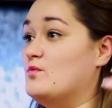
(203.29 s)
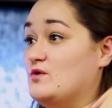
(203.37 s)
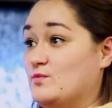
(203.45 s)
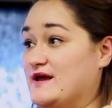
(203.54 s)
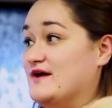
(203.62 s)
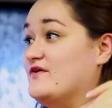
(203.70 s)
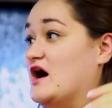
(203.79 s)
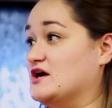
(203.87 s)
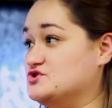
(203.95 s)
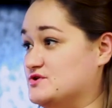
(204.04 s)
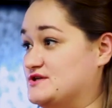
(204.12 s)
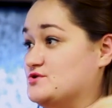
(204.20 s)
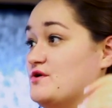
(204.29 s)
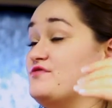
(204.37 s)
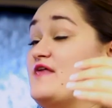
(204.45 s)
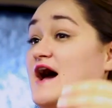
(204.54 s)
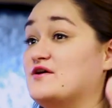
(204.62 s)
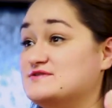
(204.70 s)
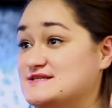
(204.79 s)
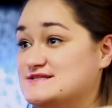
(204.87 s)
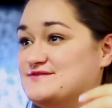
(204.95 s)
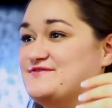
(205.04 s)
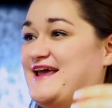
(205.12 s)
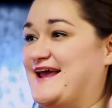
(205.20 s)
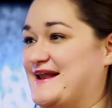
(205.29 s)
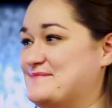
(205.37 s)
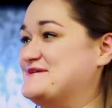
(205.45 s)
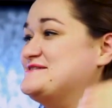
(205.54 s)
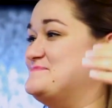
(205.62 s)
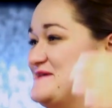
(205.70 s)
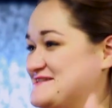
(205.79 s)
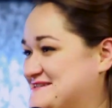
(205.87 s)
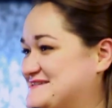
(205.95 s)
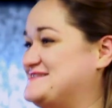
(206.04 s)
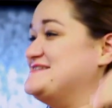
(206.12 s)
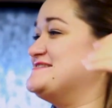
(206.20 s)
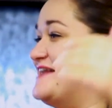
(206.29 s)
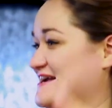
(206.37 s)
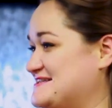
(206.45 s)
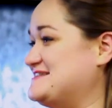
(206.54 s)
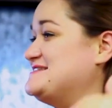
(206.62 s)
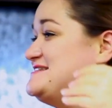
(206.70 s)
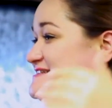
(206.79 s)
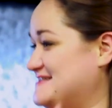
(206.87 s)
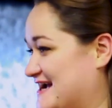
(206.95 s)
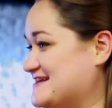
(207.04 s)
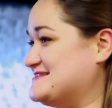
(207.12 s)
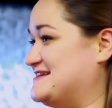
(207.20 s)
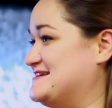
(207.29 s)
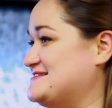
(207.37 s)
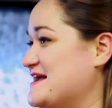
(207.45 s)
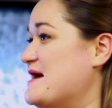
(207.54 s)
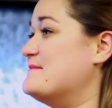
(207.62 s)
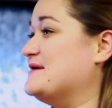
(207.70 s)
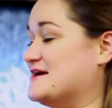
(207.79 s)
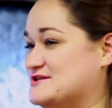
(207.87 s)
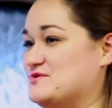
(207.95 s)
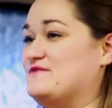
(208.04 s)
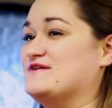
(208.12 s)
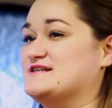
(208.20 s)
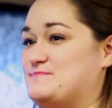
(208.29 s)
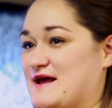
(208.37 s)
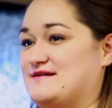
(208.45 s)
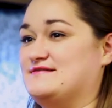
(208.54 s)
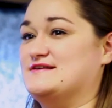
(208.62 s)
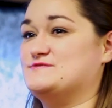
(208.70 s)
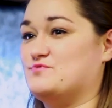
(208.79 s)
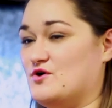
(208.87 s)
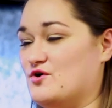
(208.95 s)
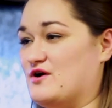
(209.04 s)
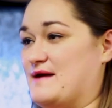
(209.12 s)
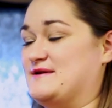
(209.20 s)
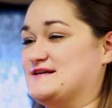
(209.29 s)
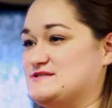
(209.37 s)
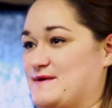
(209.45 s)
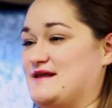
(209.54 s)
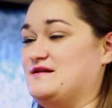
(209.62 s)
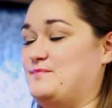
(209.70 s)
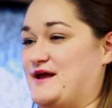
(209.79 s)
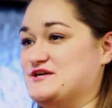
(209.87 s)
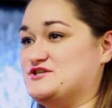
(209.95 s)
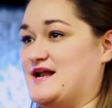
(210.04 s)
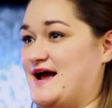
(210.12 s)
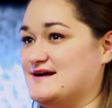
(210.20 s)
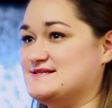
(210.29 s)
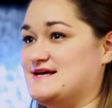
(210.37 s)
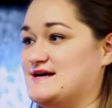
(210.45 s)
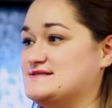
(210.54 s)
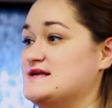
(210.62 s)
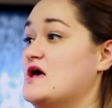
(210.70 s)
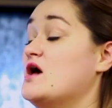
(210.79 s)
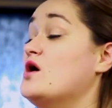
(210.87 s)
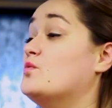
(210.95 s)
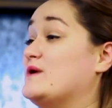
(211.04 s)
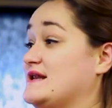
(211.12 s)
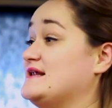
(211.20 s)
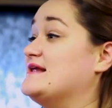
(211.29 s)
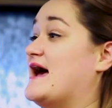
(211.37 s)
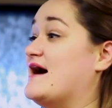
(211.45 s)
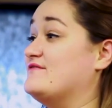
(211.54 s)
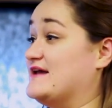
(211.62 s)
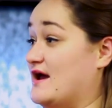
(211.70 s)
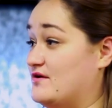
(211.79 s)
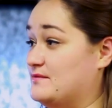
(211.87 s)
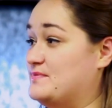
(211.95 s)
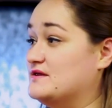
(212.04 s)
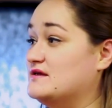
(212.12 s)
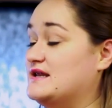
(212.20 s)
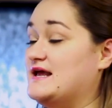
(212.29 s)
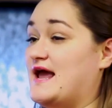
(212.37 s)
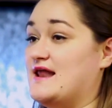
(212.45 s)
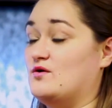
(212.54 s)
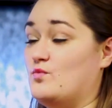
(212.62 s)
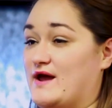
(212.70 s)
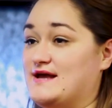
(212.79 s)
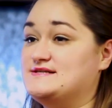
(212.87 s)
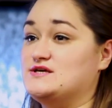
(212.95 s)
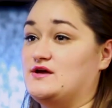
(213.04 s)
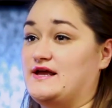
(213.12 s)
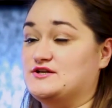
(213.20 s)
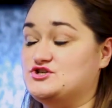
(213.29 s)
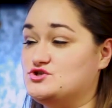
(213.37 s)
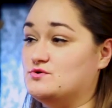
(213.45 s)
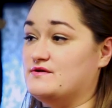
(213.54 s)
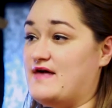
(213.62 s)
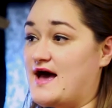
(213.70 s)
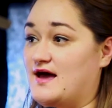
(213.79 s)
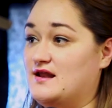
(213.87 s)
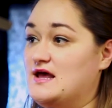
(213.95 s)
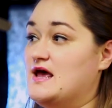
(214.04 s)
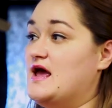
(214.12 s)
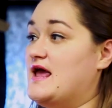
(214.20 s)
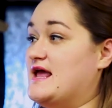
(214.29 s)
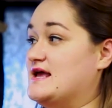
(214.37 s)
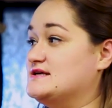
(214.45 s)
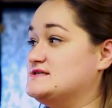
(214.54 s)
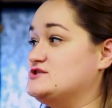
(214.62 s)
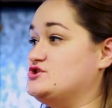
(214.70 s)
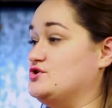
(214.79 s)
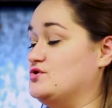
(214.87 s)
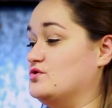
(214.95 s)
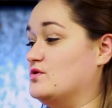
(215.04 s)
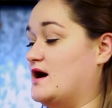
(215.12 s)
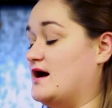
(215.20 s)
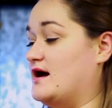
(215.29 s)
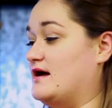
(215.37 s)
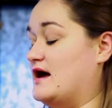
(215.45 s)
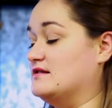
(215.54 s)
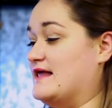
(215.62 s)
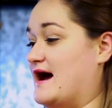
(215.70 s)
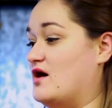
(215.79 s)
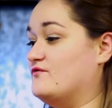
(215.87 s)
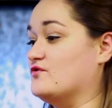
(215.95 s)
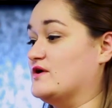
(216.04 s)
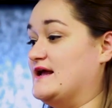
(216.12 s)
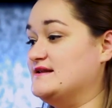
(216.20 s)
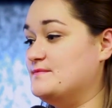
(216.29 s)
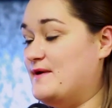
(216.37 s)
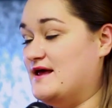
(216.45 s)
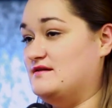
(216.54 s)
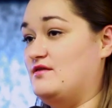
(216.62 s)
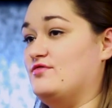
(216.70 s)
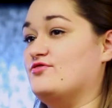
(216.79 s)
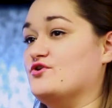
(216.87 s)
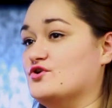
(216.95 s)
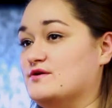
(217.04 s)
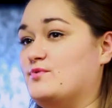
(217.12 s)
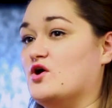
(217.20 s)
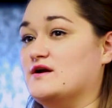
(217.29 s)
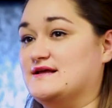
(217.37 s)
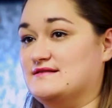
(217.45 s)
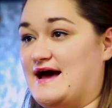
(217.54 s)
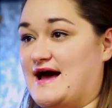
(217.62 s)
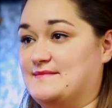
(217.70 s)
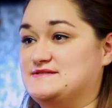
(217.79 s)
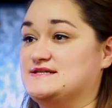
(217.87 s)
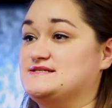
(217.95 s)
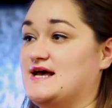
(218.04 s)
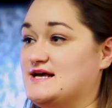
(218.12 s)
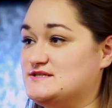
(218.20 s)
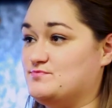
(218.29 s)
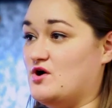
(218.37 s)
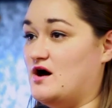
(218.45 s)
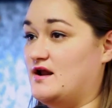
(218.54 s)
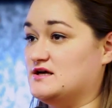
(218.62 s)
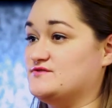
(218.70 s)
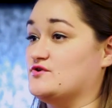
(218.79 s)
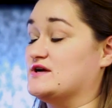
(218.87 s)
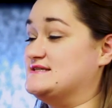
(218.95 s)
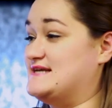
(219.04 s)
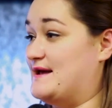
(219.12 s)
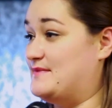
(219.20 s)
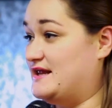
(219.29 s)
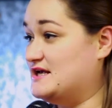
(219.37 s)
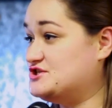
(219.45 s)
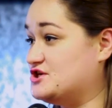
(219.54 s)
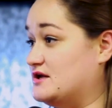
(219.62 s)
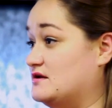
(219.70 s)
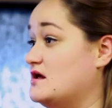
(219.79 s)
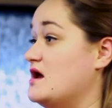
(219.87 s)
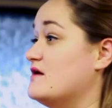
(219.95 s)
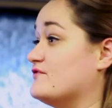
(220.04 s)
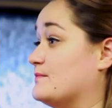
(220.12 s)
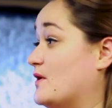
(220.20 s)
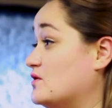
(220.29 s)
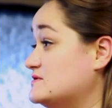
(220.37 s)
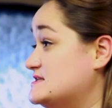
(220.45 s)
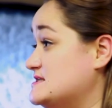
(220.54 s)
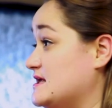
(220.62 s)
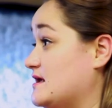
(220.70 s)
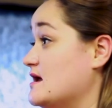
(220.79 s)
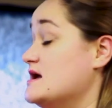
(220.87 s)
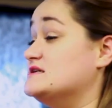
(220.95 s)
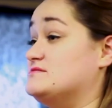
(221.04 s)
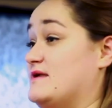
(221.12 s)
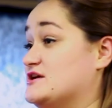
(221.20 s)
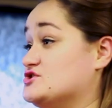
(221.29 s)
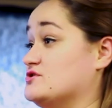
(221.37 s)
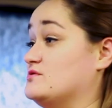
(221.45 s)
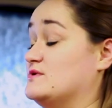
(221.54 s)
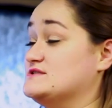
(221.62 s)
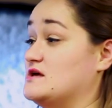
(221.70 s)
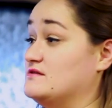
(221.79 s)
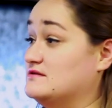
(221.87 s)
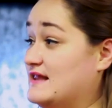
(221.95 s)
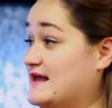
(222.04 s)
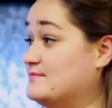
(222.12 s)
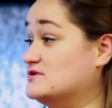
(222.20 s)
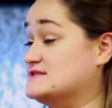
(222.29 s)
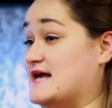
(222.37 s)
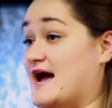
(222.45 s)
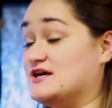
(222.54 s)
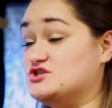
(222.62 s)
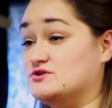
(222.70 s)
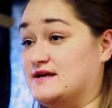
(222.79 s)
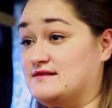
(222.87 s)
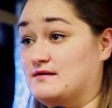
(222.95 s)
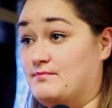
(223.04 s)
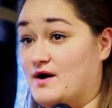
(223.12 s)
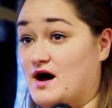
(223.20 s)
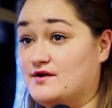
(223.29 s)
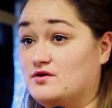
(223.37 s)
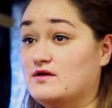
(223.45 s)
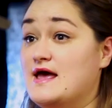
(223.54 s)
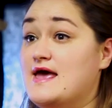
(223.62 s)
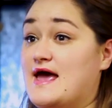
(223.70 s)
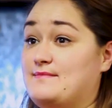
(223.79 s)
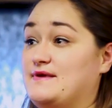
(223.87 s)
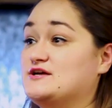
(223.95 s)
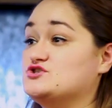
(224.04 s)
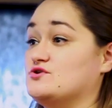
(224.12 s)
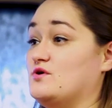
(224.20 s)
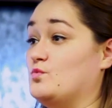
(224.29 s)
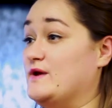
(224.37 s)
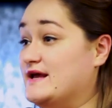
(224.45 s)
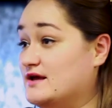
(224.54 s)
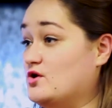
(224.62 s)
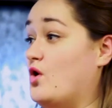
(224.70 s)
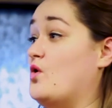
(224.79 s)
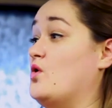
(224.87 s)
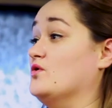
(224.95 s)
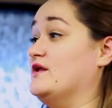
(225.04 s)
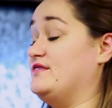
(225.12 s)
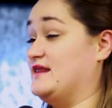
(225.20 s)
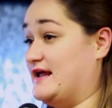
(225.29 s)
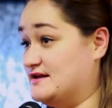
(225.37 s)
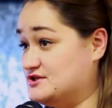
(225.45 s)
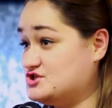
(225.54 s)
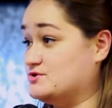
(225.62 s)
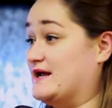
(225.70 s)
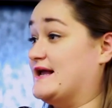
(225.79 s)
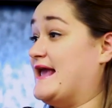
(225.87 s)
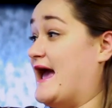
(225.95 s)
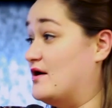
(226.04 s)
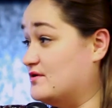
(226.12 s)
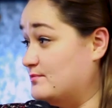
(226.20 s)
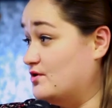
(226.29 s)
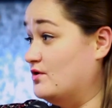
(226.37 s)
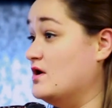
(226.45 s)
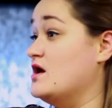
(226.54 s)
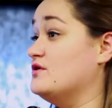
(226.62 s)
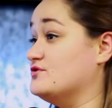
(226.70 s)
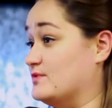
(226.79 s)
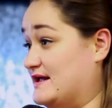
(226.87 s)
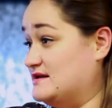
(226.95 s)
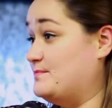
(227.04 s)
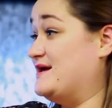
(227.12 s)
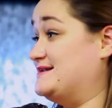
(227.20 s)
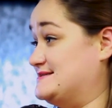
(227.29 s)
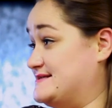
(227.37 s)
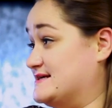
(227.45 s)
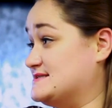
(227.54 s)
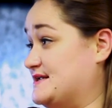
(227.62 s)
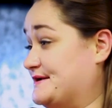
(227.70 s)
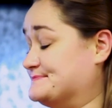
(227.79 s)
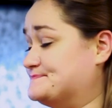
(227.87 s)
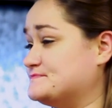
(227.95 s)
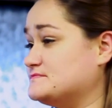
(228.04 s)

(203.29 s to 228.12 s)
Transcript: when we have hundreds or thousands of cannabis businesses licensed in Texas because we've expanded this program and expanded patient access, we need to have accountability, and a way to ensure that is to allow for independent third-party labs to test products for contamination, for potency, to make sure that what's on the label is actually in the bottle, and make sure that we can hold the industry accountable through independent testing.